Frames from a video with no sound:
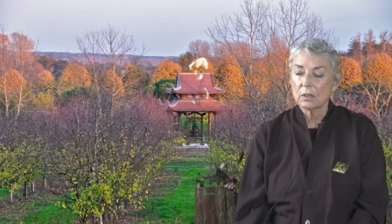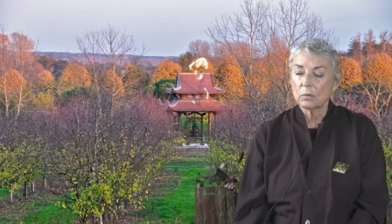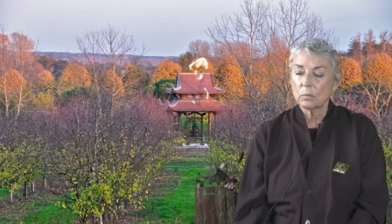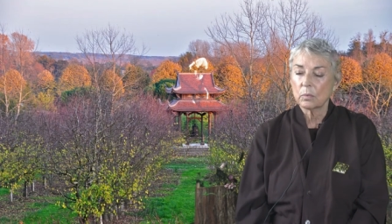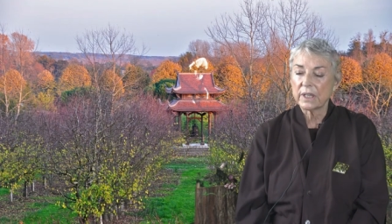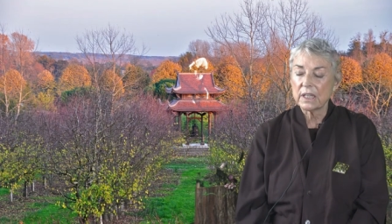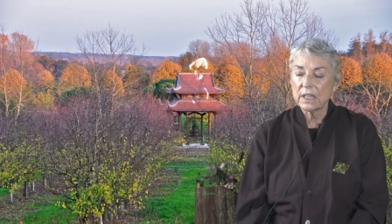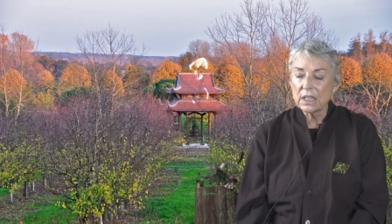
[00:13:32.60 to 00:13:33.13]

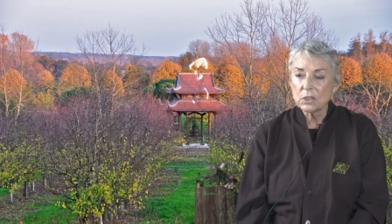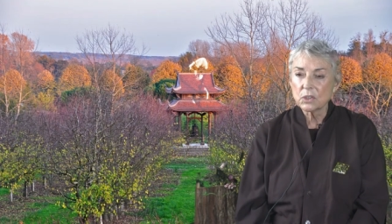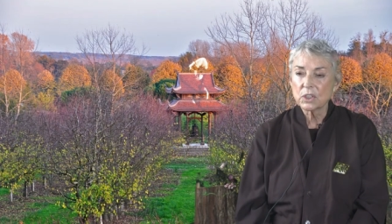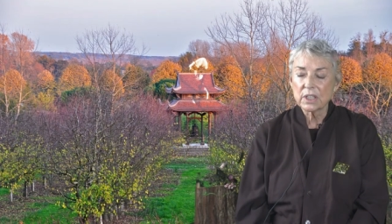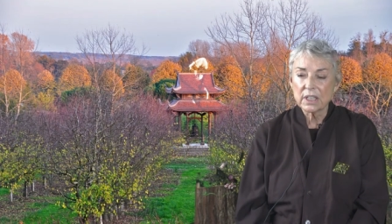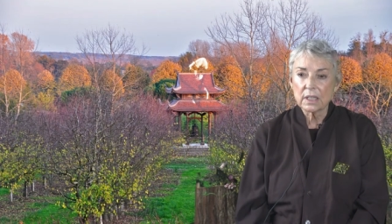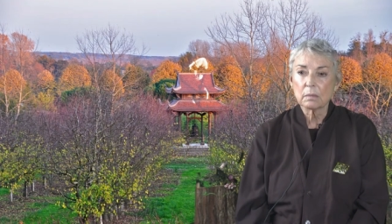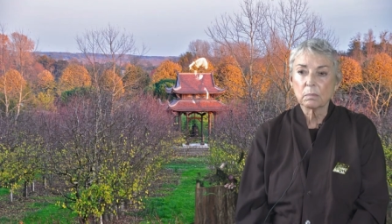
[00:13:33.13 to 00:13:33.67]
We each
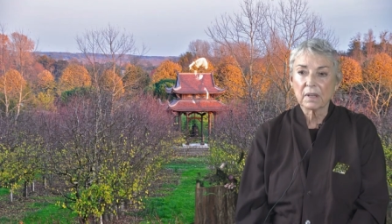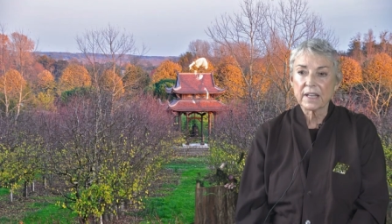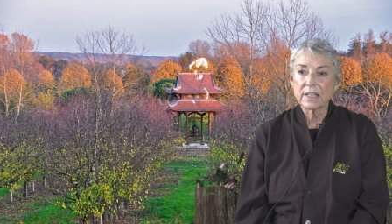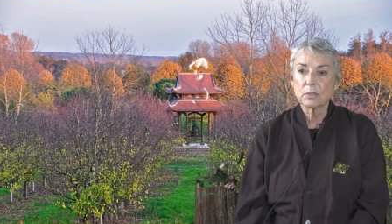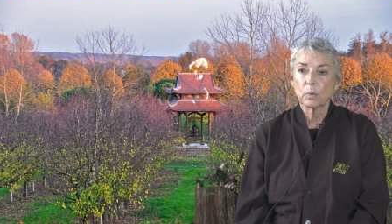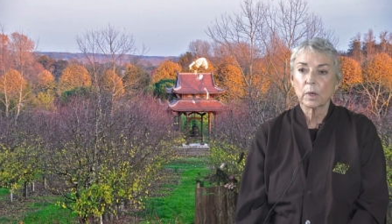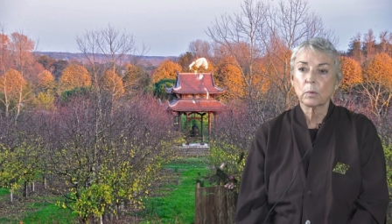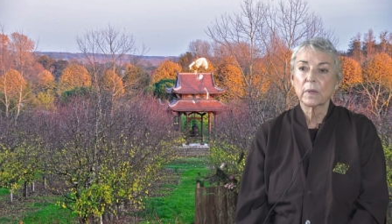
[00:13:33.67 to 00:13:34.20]
need a
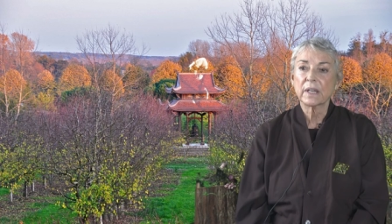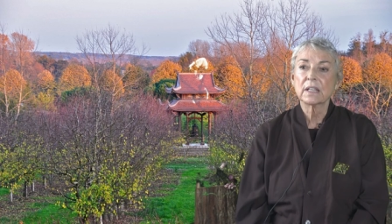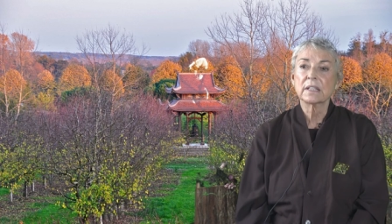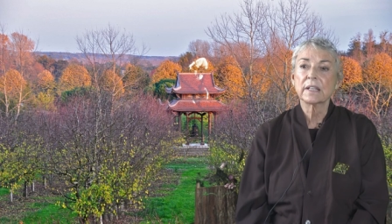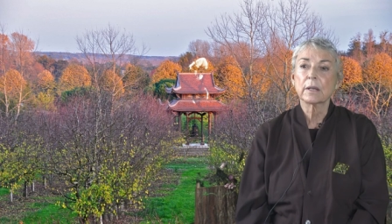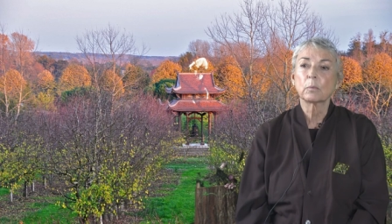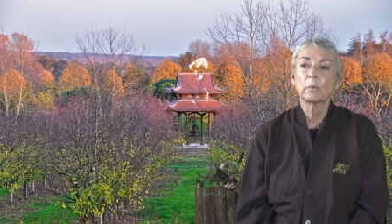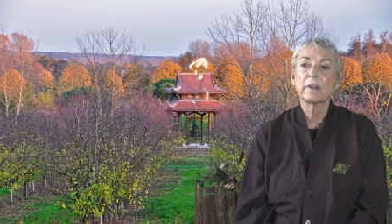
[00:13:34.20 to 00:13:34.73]
place where we can
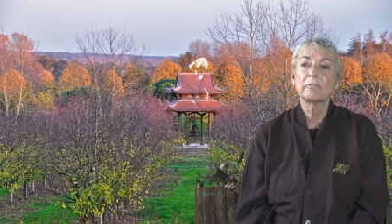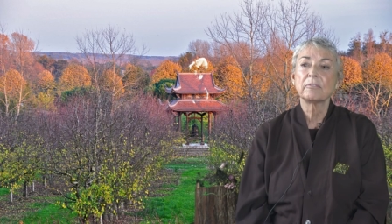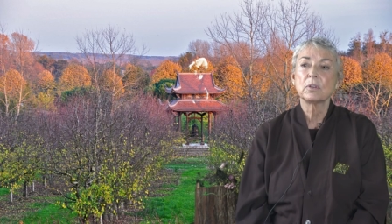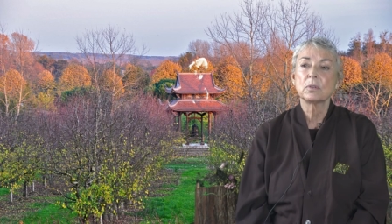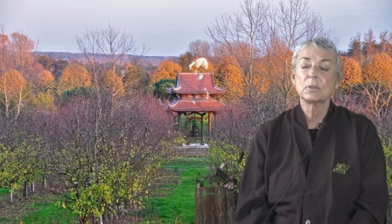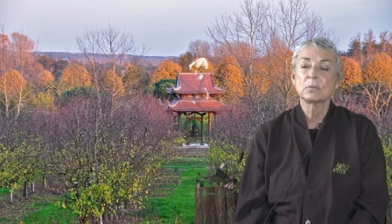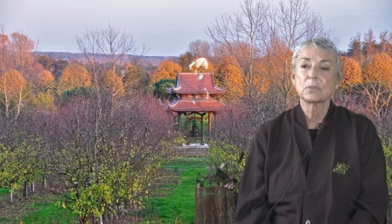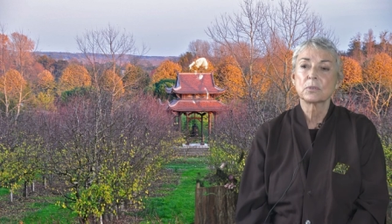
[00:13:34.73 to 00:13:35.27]
take
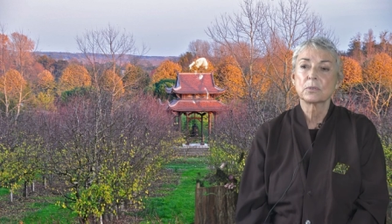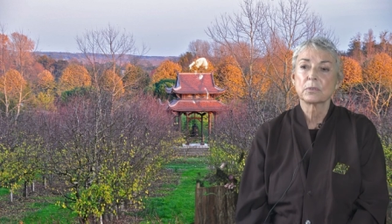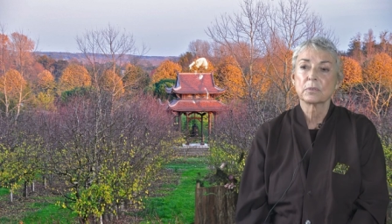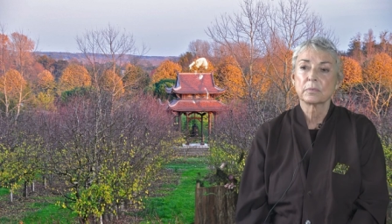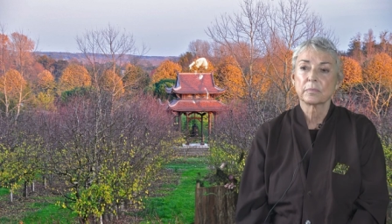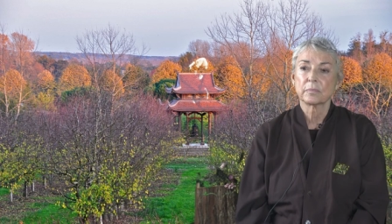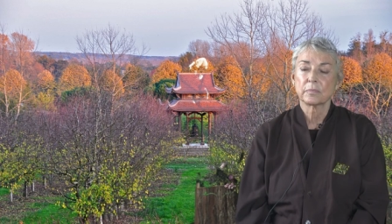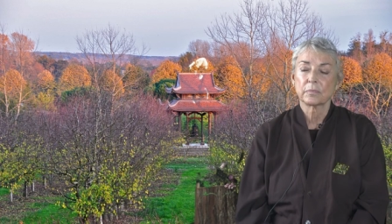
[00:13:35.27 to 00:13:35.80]
refuge.
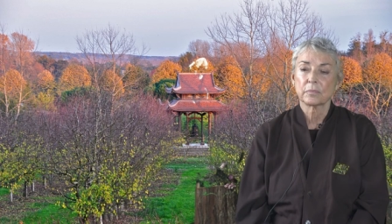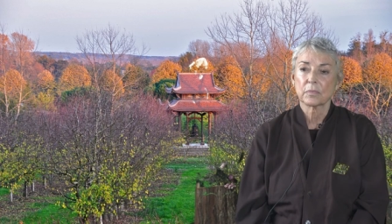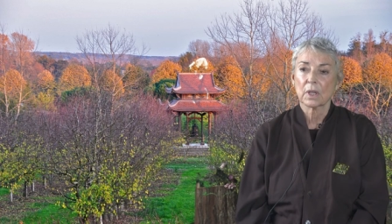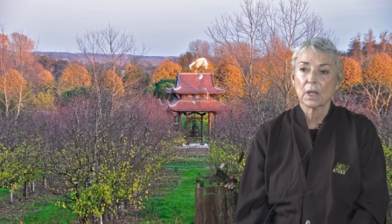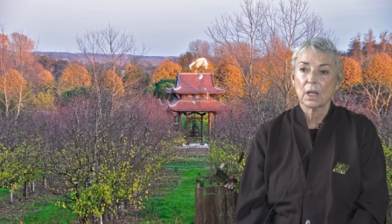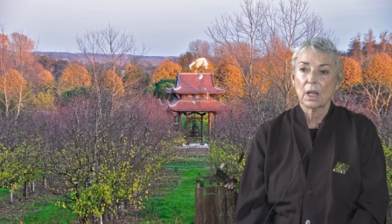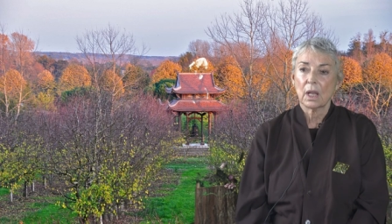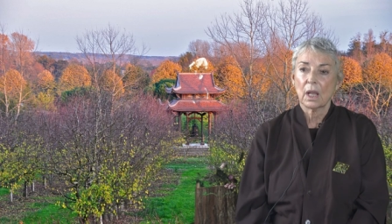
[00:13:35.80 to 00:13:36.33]

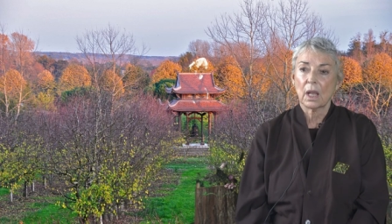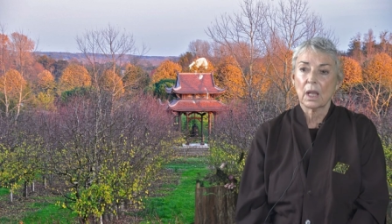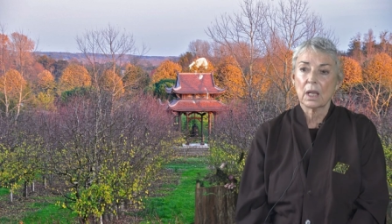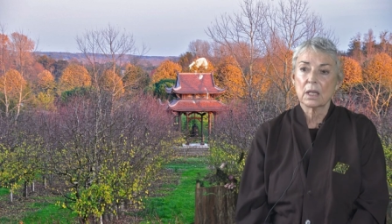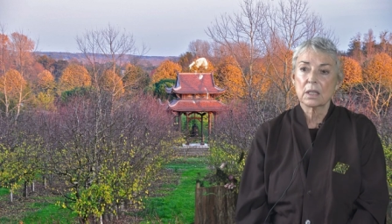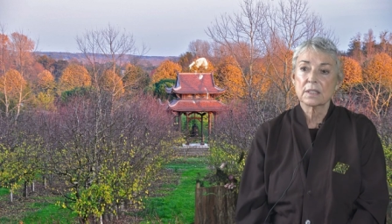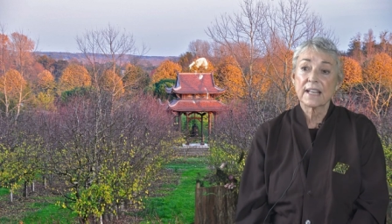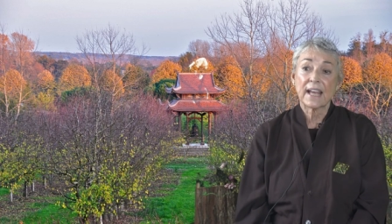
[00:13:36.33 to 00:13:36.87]

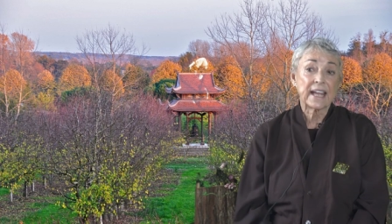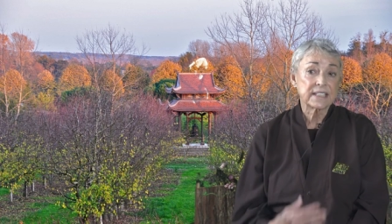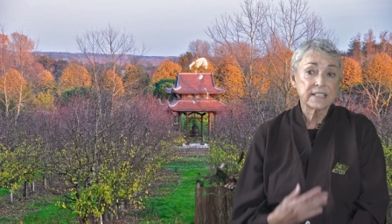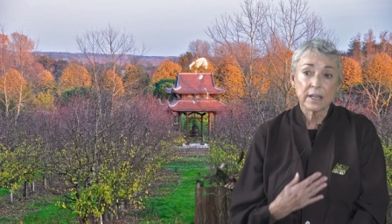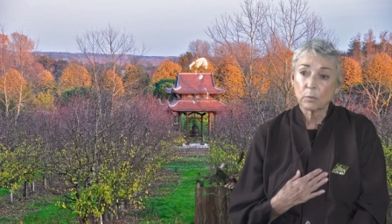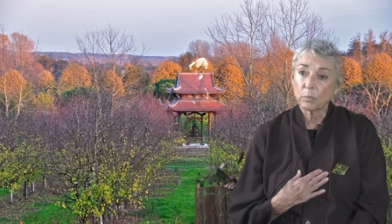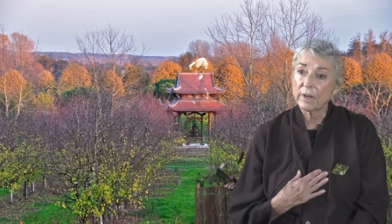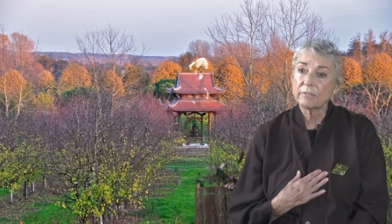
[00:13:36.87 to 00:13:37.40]
And I
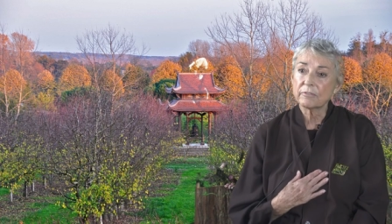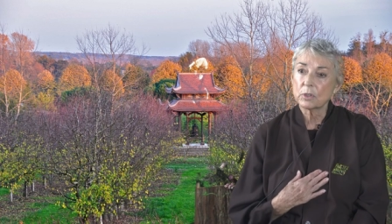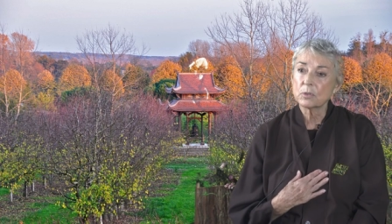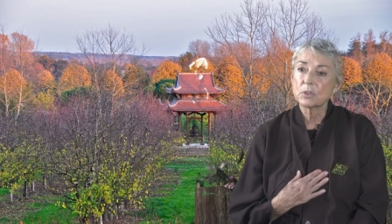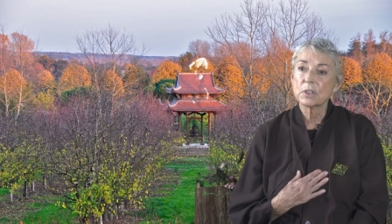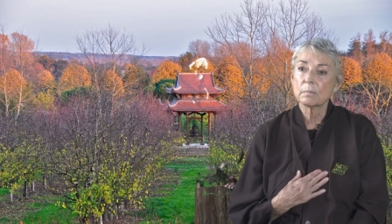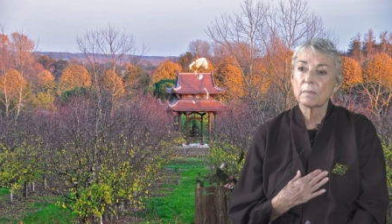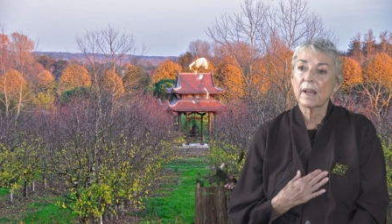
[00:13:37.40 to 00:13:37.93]
take
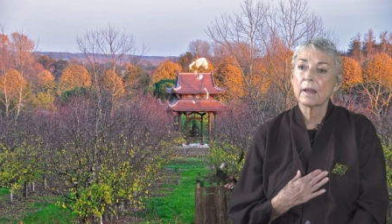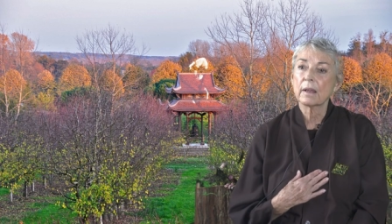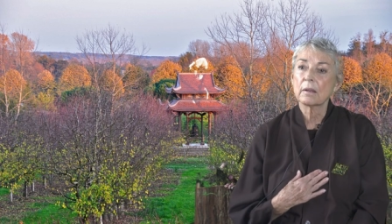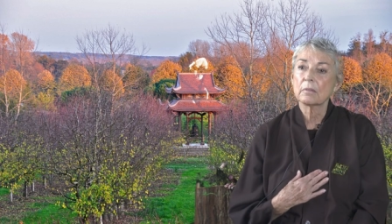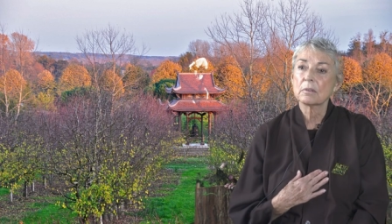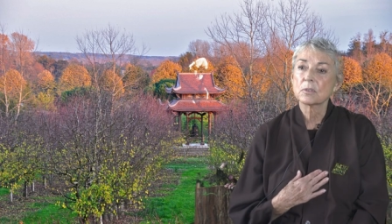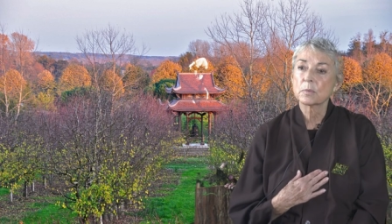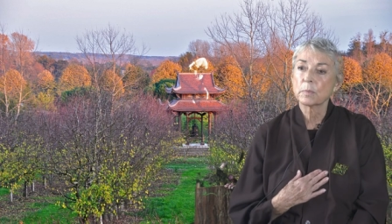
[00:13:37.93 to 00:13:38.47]
refuge in my
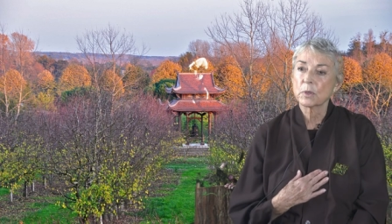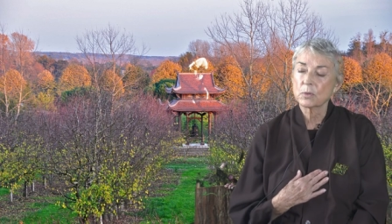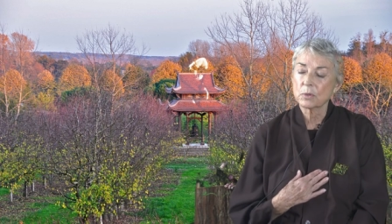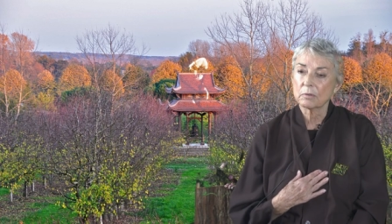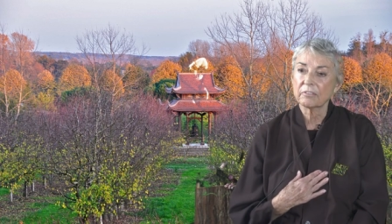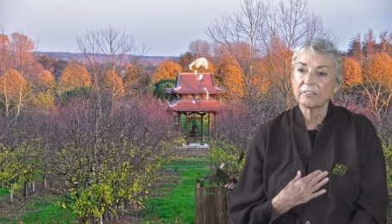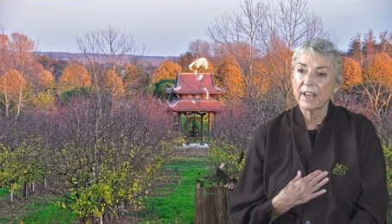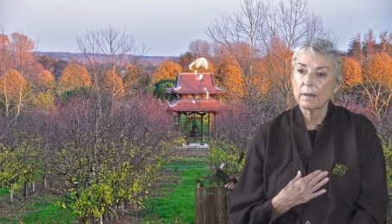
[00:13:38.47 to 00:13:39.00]

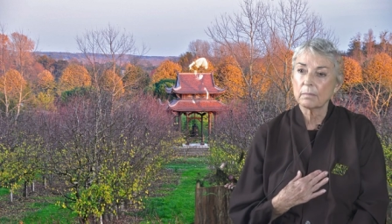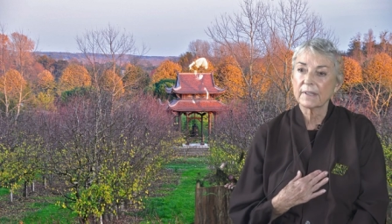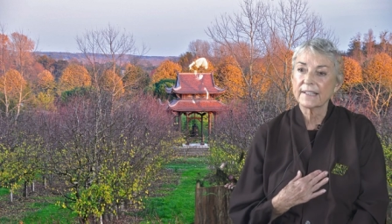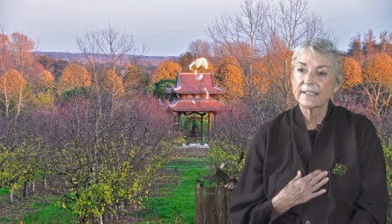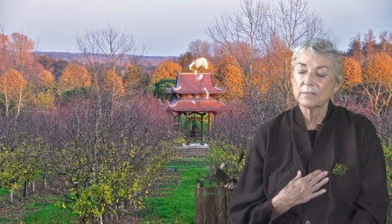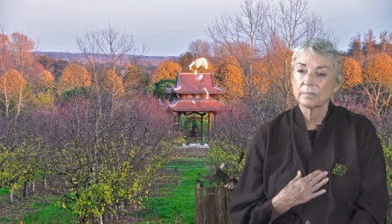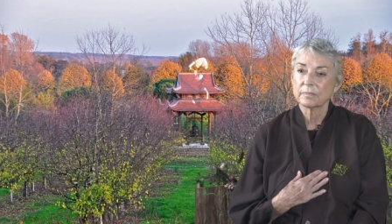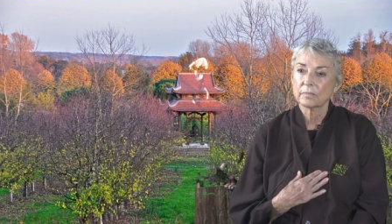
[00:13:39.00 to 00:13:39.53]
spiritual family.